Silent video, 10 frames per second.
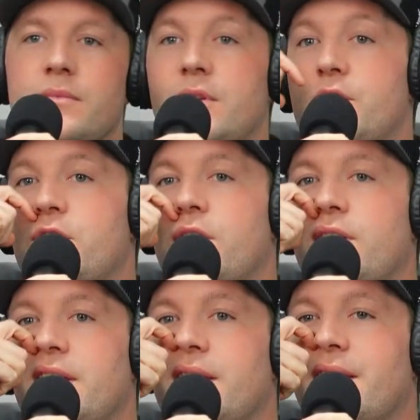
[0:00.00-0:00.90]
the
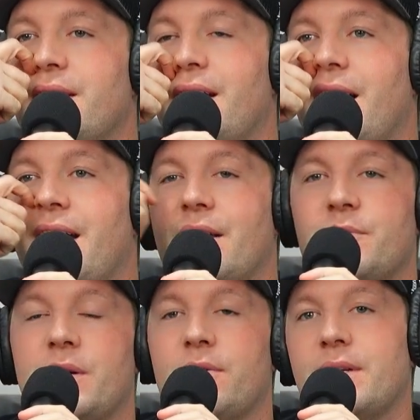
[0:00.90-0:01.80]
journey as we
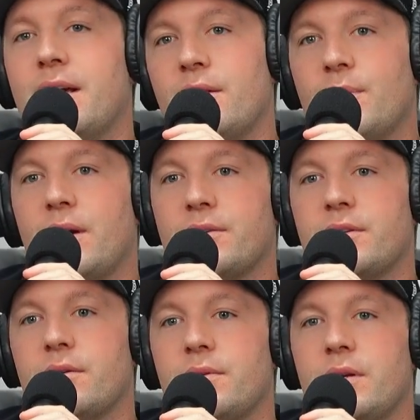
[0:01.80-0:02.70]
go together, but also,